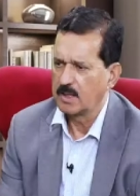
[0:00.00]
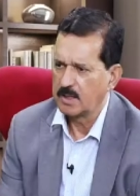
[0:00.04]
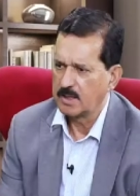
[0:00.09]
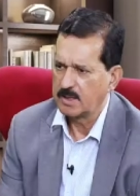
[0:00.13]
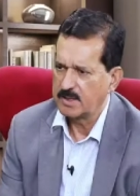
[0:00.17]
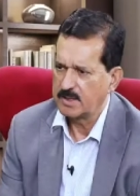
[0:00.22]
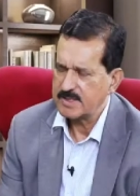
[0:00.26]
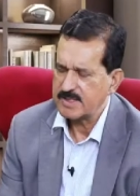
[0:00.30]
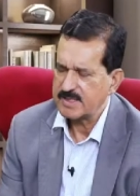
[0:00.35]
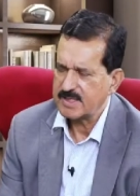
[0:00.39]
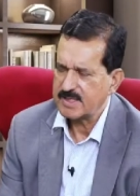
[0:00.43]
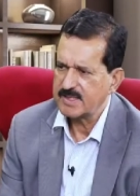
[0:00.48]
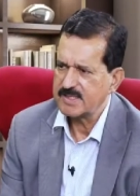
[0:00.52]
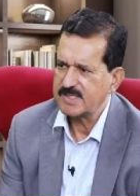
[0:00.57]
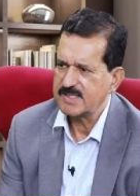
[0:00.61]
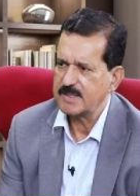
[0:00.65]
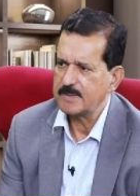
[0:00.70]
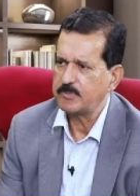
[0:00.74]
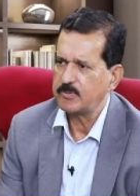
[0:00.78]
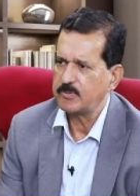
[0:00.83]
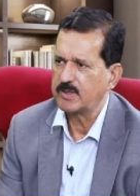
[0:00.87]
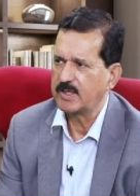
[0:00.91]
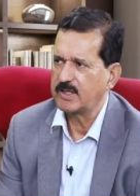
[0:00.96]
This
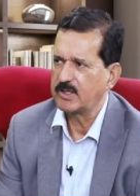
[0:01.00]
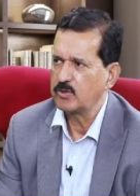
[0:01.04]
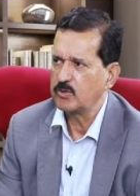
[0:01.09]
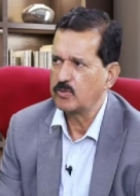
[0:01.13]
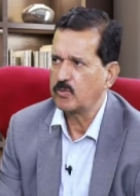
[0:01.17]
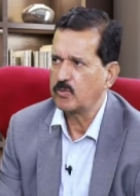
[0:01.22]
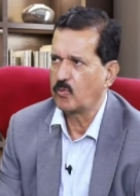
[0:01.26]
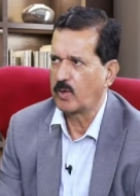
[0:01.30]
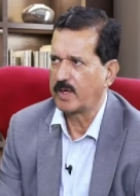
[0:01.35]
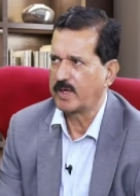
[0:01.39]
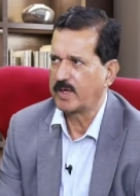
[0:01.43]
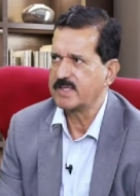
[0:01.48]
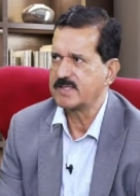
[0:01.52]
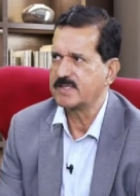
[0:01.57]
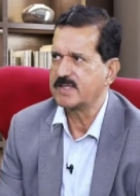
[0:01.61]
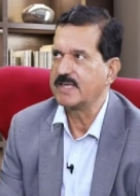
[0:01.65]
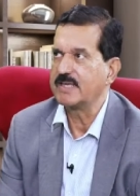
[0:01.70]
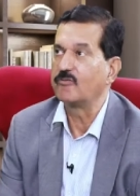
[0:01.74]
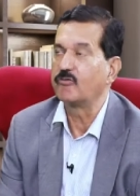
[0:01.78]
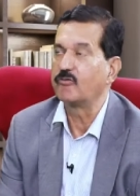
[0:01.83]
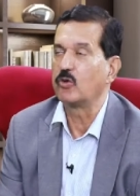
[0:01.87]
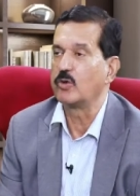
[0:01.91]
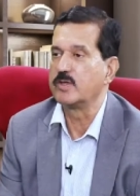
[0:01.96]
concept that one is the
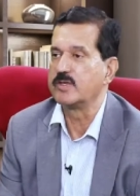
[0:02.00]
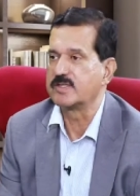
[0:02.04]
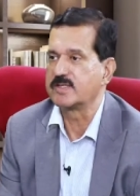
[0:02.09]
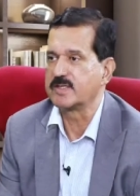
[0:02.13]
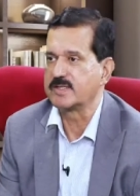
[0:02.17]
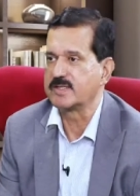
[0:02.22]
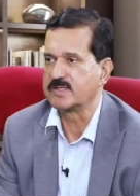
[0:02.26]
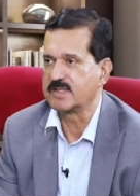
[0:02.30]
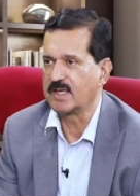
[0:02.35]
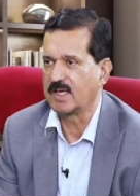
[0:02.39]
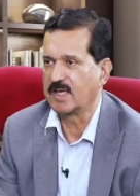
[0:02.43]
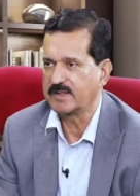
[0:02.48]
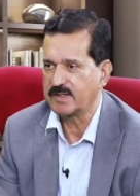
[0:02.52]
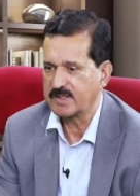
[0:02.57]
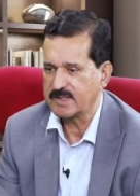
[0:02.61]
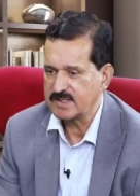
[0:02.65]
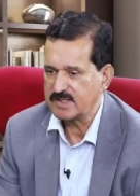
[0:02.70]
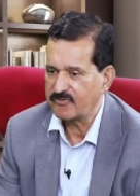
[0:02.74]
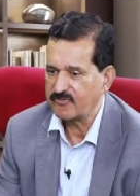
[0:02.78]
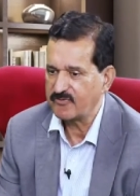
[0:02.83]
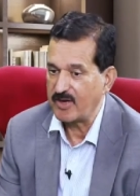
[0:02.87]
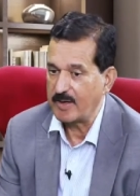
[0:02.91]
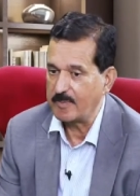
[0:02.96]
influencers, the other is
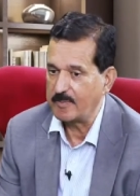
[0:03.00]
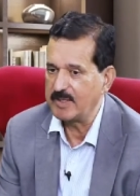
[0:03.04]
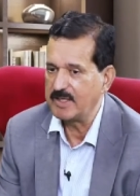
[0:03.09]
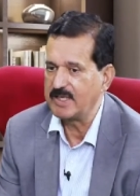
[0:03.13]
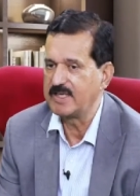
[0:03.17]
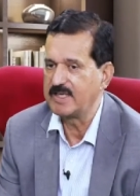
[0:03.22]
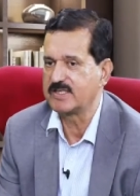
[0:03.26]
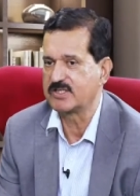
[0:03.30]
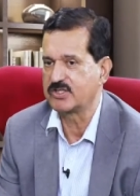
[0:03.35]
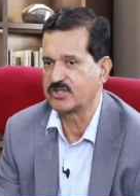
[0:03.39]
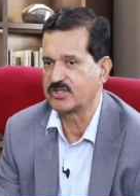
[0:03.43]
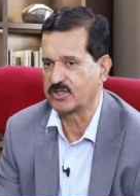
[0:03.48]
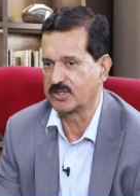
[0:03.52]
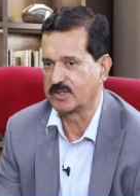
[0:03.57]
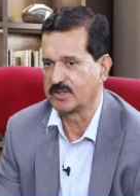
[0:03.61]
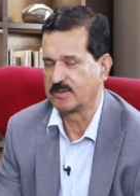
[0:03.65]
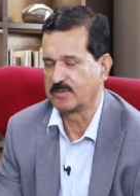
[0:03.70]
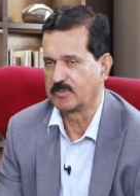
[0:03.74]
a family decision,